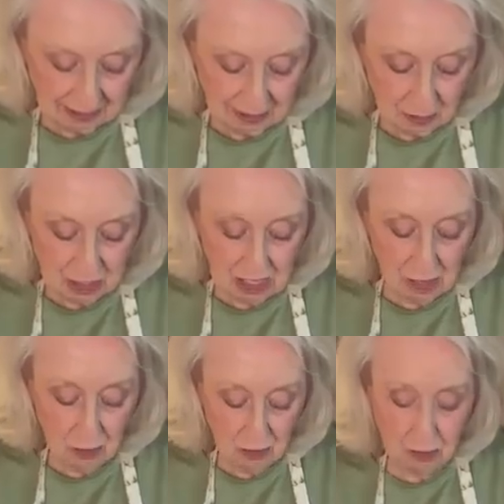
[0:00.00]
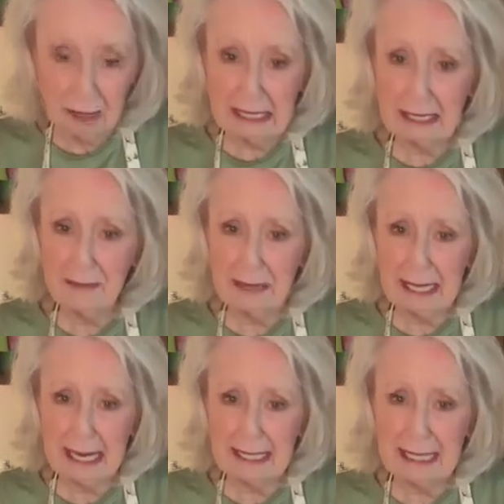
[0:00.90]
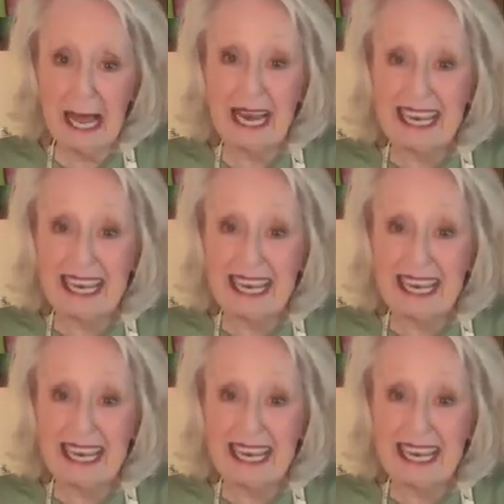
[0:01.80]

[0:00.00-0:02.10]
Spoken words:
Which I want to make some potato salad.